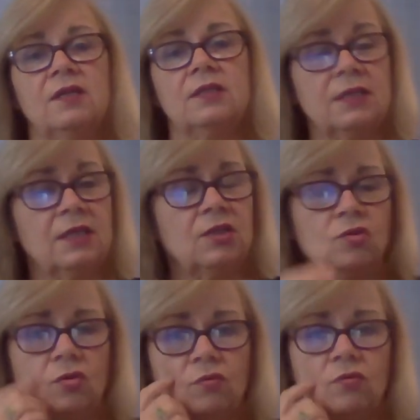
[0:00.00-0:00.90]
to get
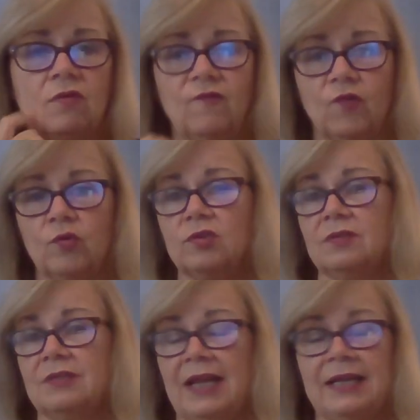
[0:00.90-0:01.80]
you through the first
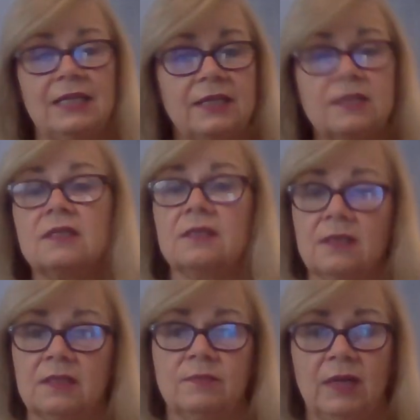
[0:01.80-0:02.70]
90 days to
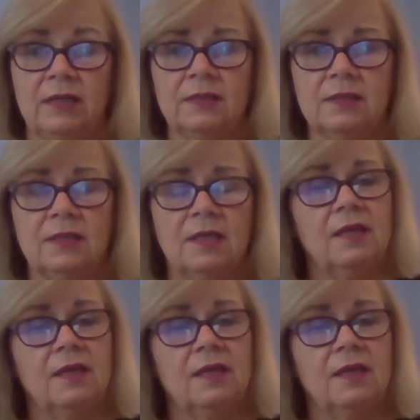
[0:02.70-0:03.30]
6 months.